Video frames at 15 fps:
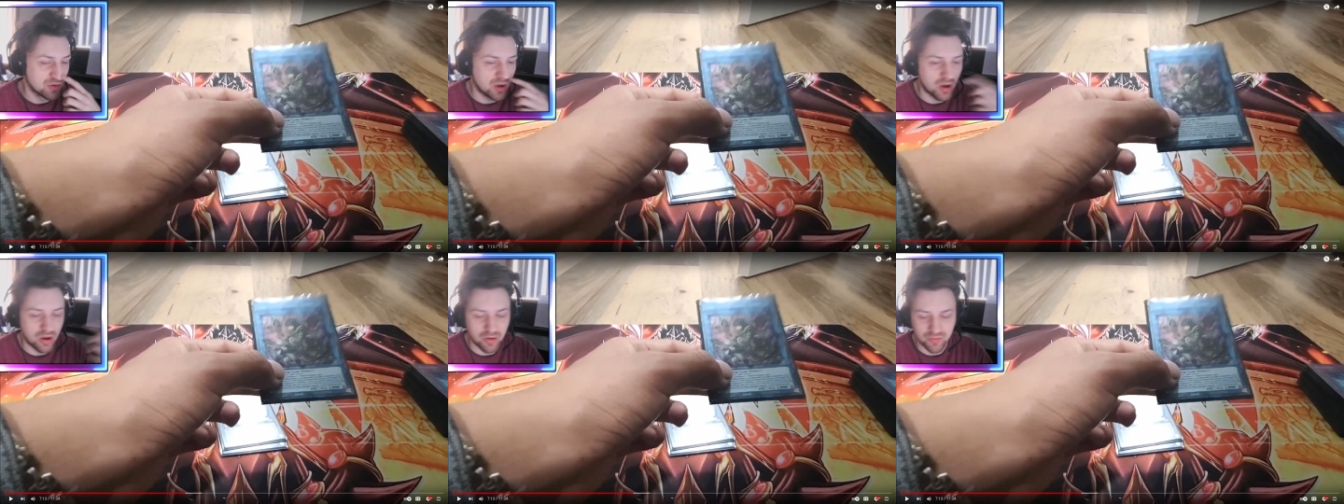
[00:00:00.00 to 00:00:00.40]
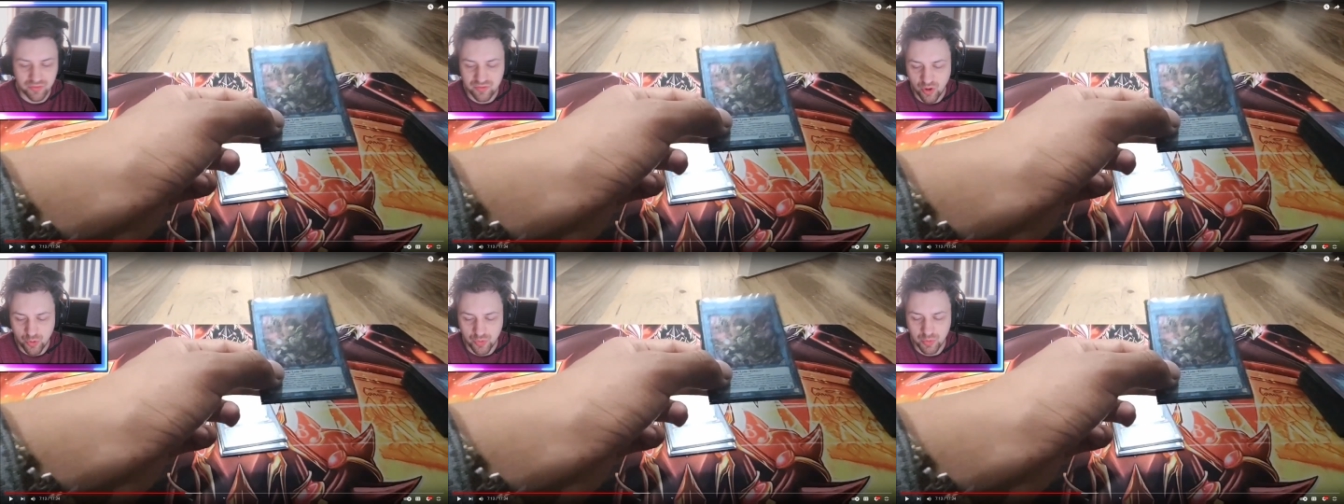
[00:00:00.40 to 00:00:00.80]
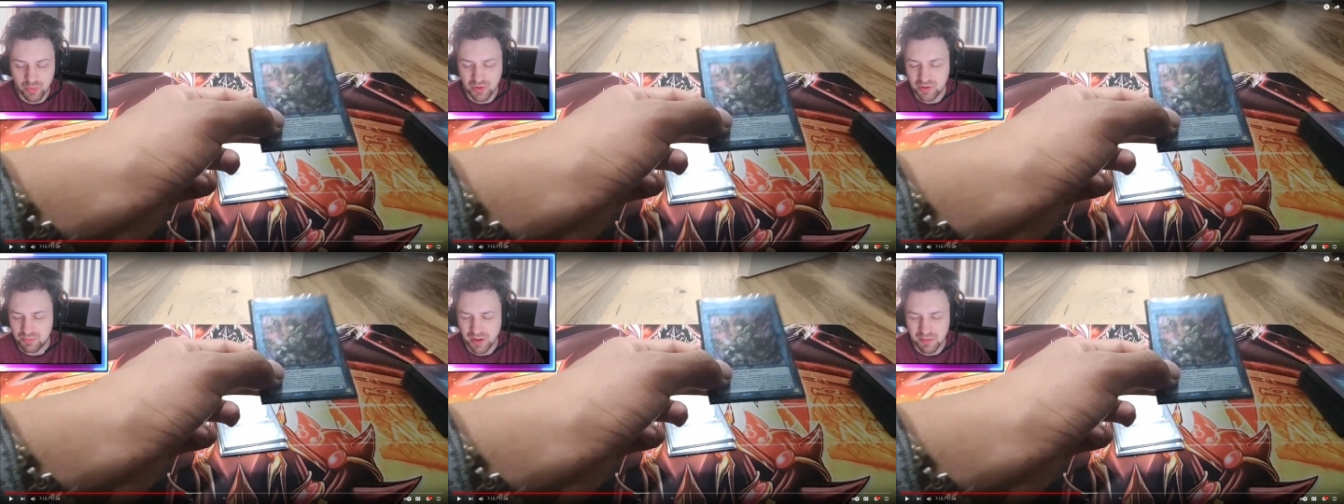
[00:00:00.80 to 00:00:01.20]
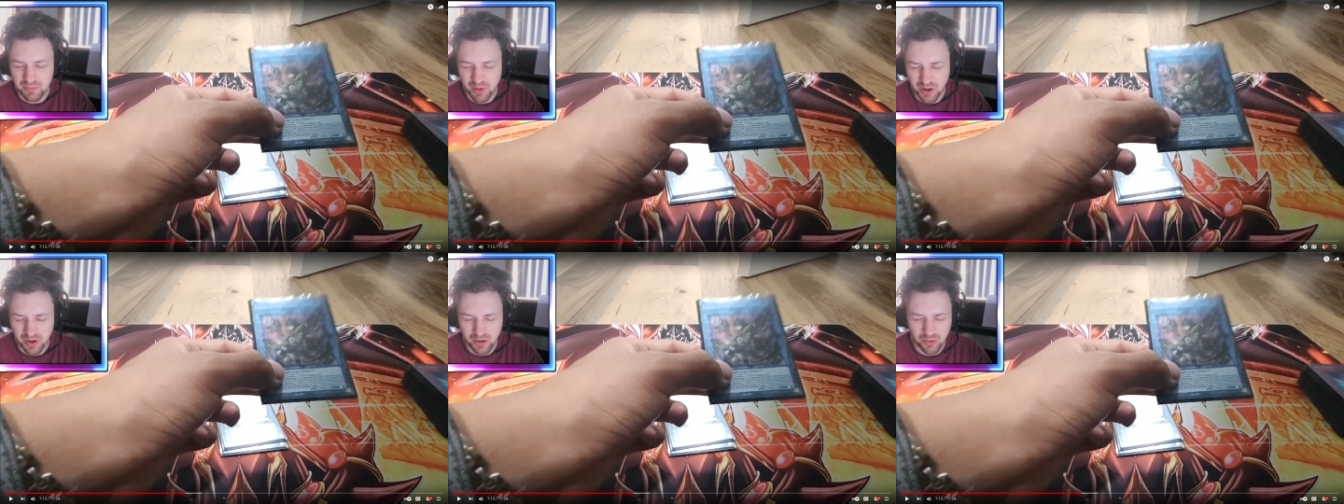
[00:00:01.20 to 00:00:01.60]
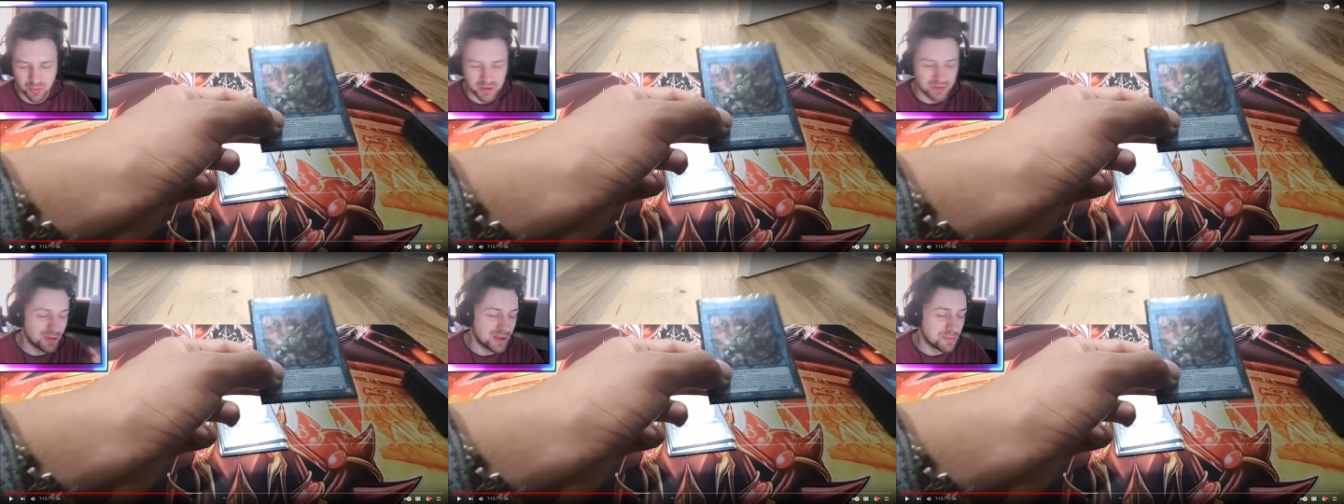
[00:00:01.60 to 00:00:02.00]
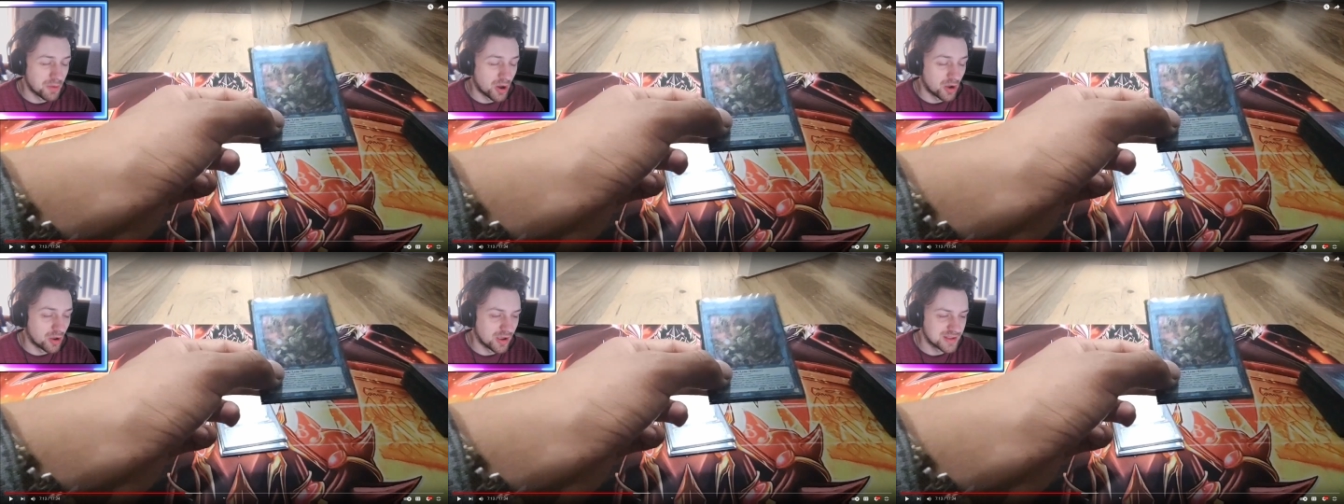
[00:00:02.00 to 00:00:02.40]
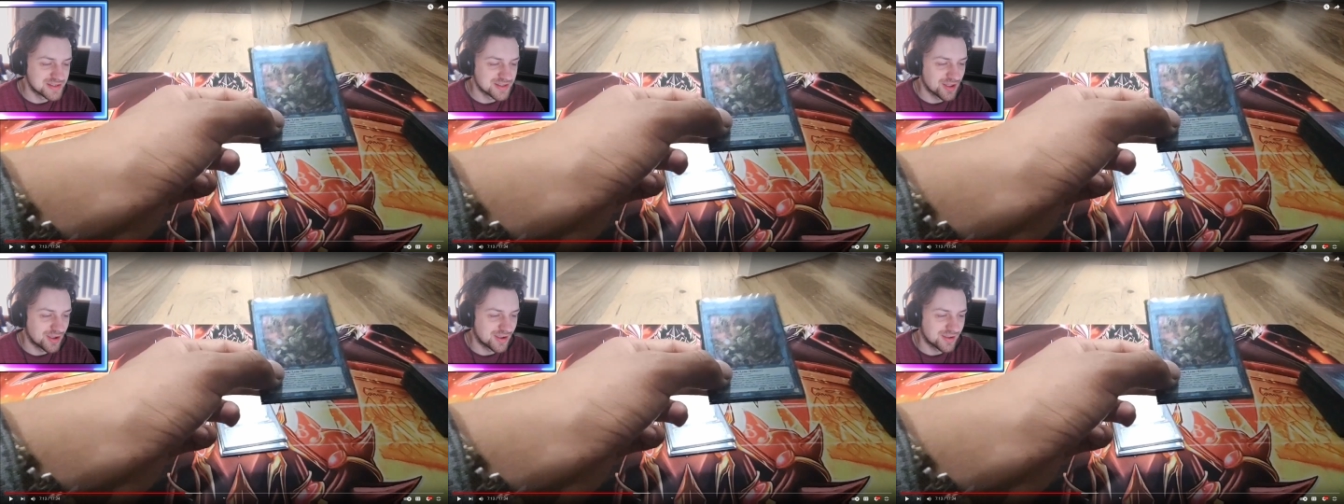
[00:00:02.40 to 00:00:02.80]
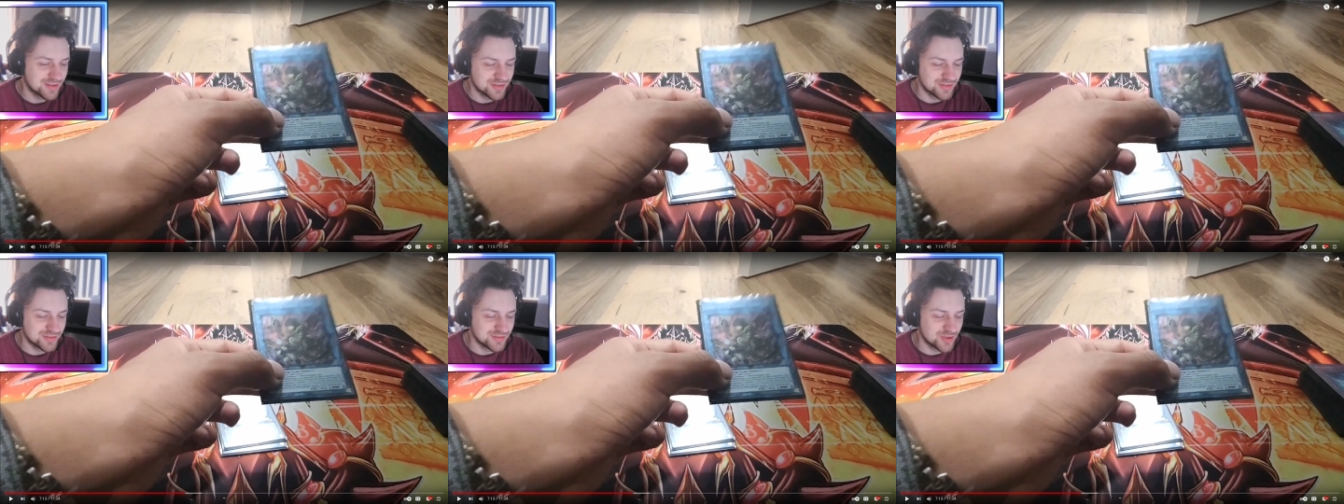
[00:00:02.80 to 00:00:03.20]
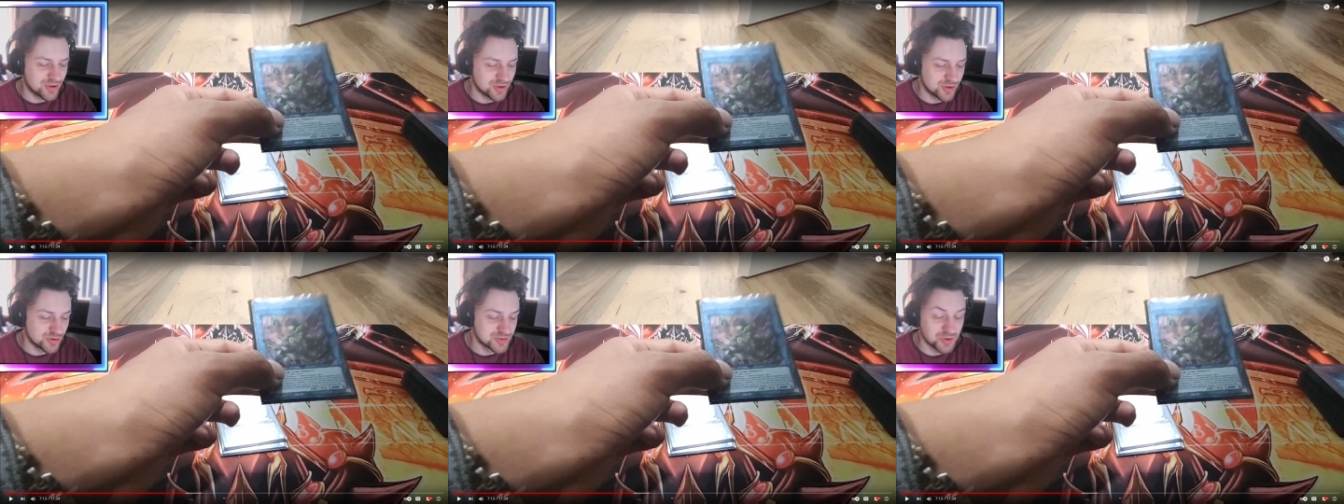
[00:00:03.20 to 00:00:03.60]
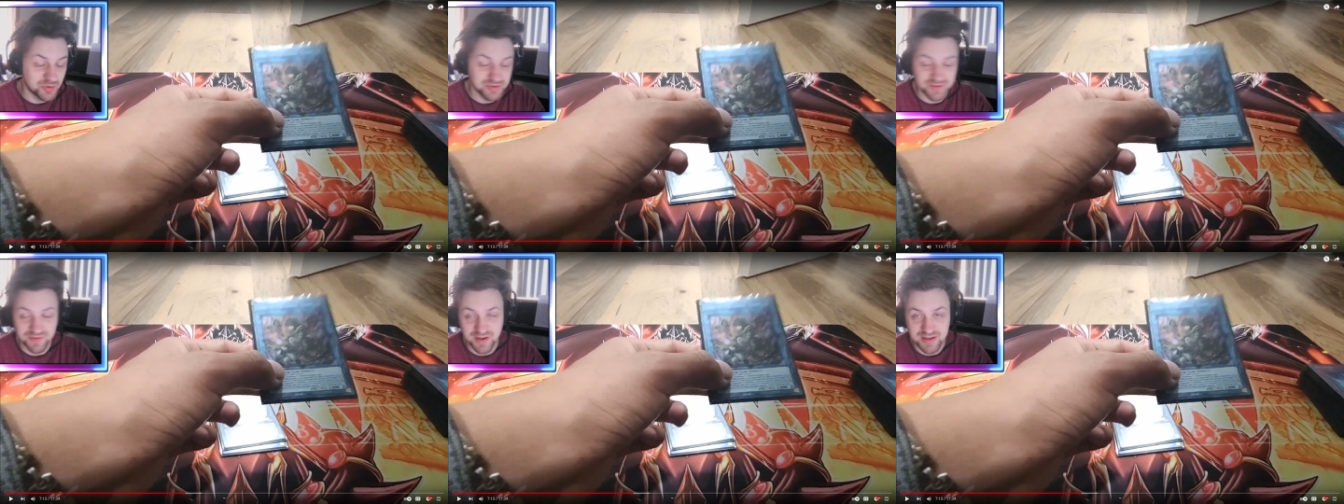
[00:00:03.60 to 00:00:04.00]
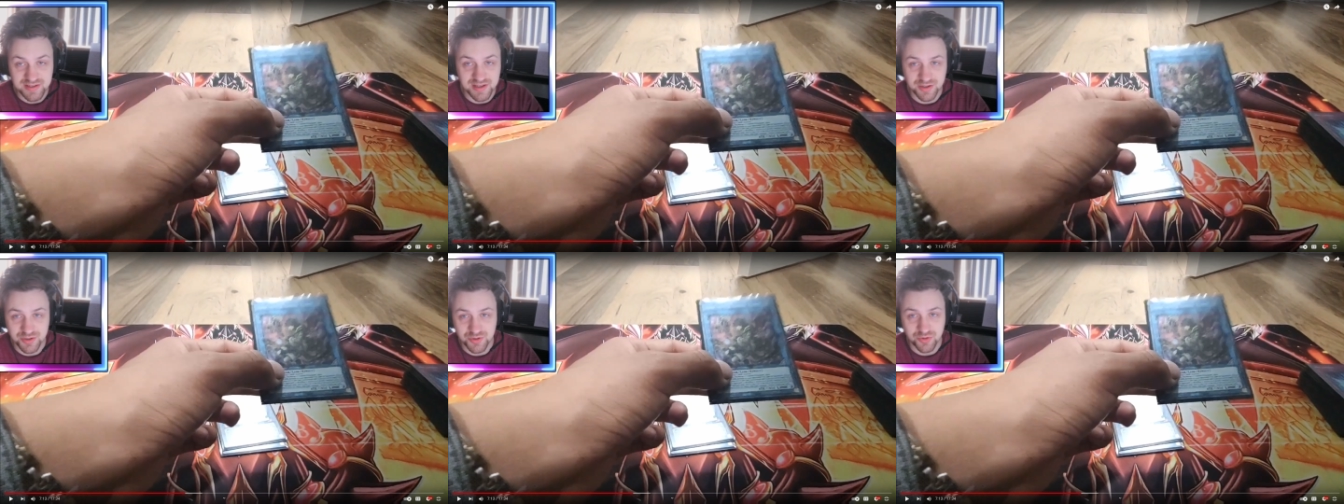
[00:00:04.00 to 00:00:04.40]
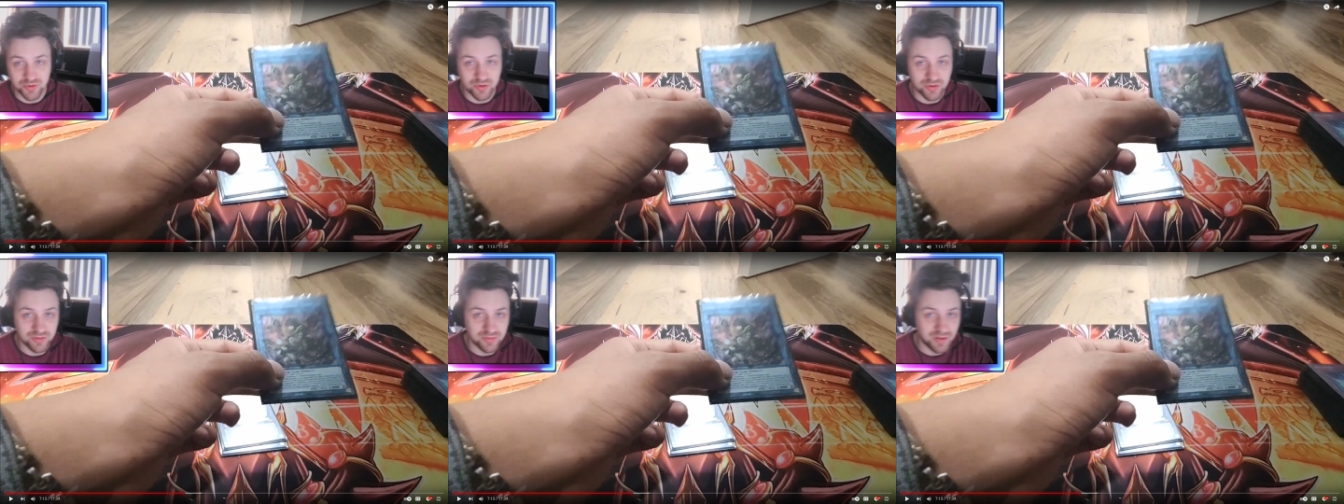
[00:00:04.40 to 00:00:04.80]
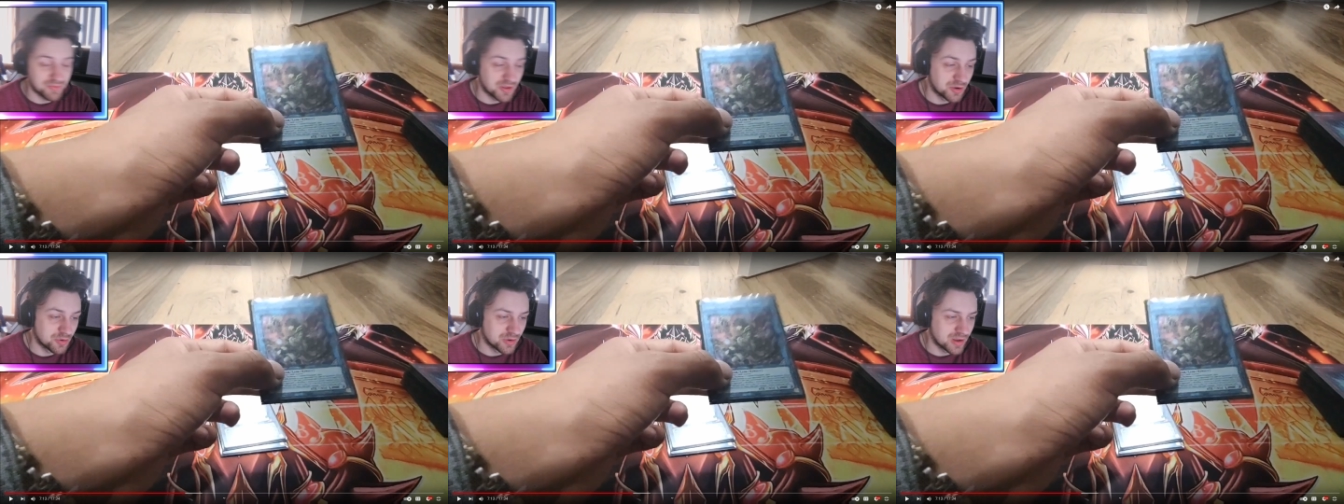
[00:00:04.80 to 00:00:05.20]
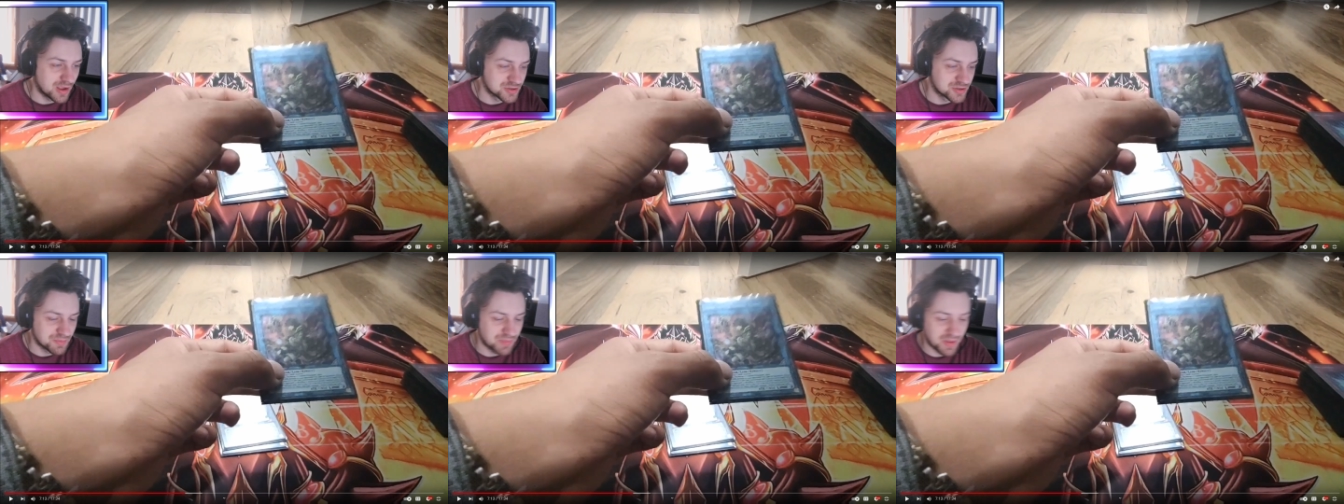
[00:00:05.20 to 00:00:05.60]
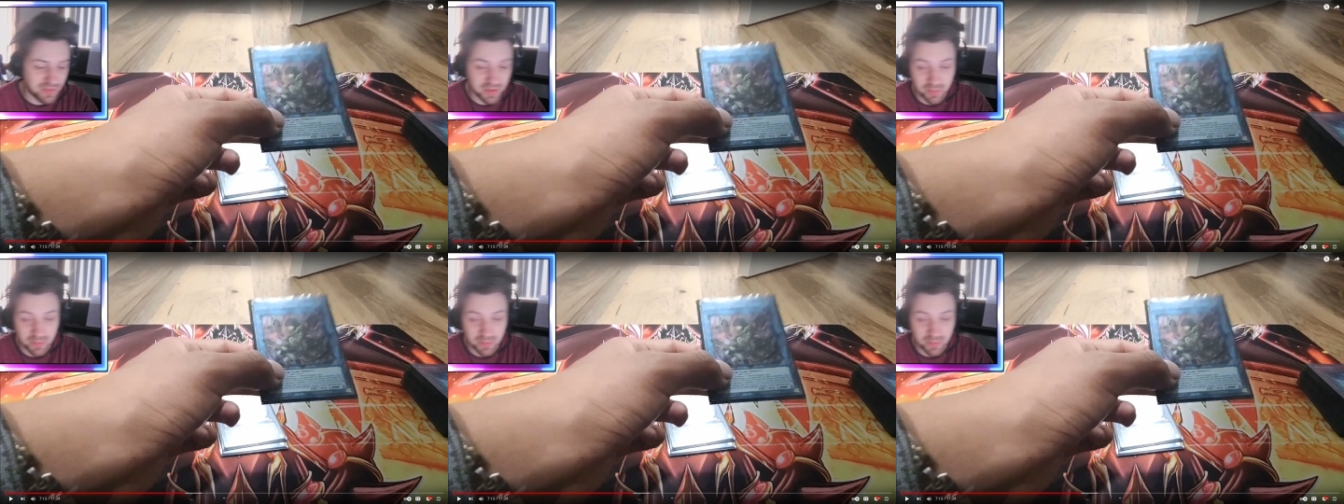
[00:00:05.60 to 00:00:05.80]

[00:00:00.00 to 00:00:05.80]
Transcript: Oh, it's only when you play mana. When you play mana, it's like you can use Souls effect, send a draw. If they don't hand trap that, they might